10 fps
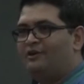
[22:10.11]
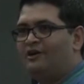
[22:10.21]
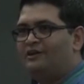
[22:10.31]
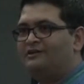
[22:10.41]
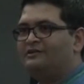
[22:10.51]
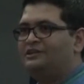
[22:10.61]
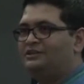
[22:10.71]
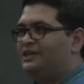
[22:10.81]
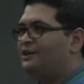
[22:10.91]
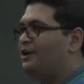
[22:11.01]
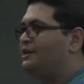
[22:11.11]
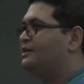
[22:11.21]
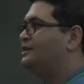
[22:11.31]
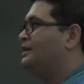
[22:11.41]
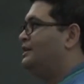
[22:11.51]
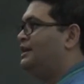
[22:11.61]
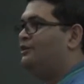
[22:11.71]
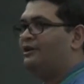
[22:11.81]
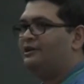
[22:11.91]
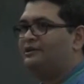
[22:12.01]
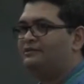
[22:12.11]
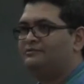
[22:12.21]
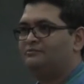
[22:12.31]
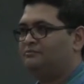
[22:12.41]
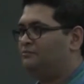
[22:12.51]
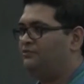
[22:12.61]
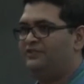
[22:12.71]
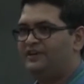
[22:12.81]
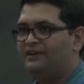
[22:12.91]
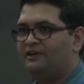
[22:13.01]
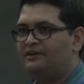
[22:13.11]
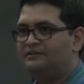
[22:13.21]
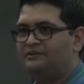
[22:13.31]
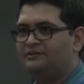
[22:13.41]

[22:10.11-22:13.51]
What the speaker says: $3, $10, $50?